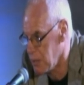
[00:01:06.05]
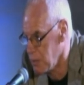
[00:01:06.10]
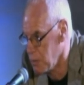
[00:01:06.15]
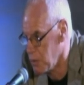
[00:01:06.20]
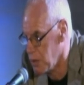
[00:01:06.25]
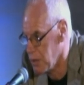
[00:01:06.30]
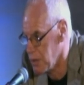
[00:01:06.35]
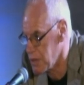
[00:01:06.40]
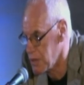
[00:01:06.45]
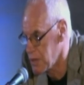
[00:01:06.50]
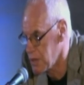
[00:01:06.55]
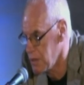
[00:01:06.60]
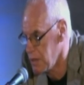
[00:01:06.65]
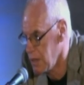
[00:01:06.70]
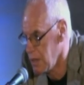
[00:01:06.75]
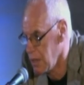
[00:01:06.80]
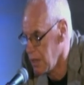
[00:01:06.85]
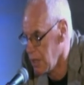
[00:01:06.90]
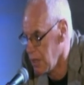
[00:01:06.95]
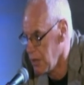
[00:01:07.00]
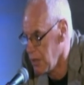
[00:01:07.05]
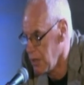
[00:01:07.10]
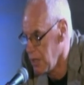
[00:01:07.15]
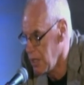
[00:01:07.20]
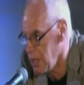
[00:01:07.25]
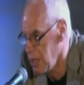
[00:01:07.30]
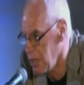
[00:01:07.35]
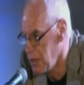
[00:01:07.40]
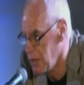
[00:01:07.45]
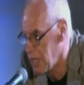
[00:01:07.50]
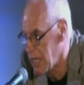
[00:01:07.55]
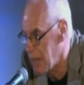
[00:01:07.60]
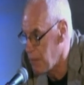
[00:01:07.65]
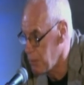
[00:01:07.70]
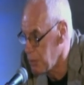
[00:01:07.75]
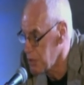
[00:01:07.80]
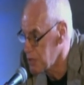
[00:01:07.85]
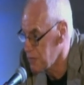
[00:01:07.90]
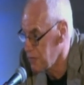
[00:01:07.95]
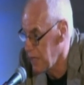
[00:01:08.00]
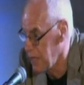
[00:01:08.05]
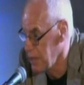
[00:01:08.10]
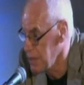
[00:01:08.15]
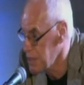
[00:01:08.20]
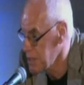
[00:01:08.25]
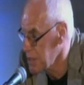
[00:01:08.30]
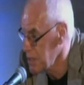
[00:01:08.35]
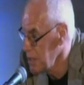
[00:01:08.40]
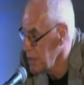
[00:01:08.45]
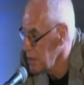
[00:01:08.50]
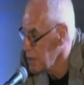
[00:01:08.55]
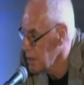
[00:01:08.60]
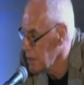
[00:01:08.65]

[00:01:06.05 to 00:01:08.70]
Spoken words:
was the gambler's fallacy,